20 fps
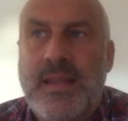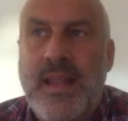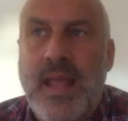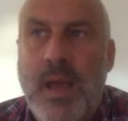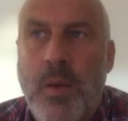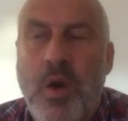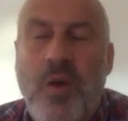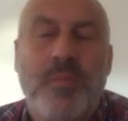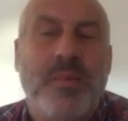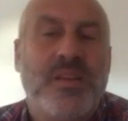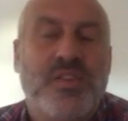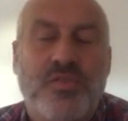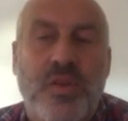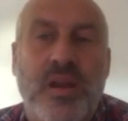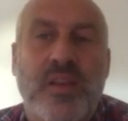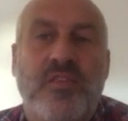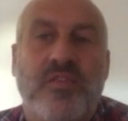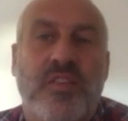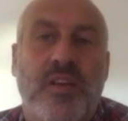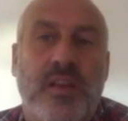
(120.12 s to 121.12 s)
Now, I've been
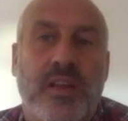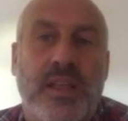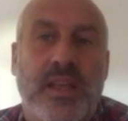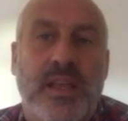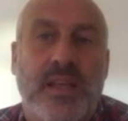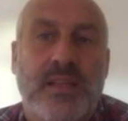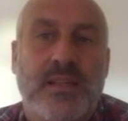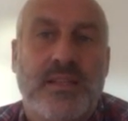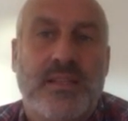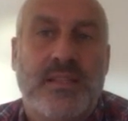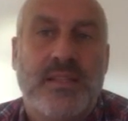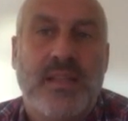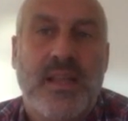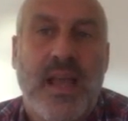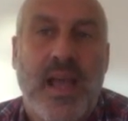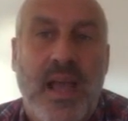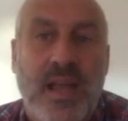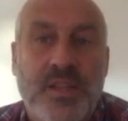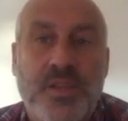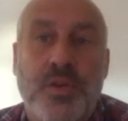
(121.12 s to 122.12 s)
trading 30 years,
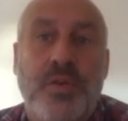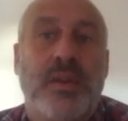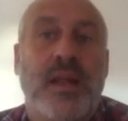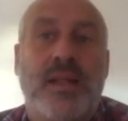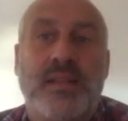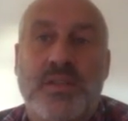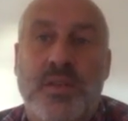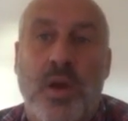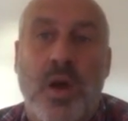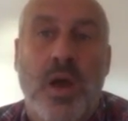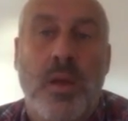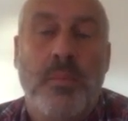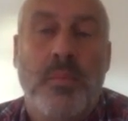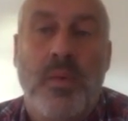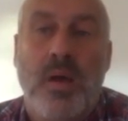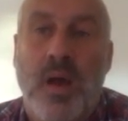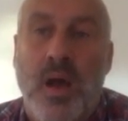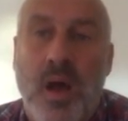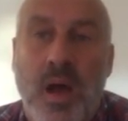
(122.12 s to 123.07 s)
and during that time,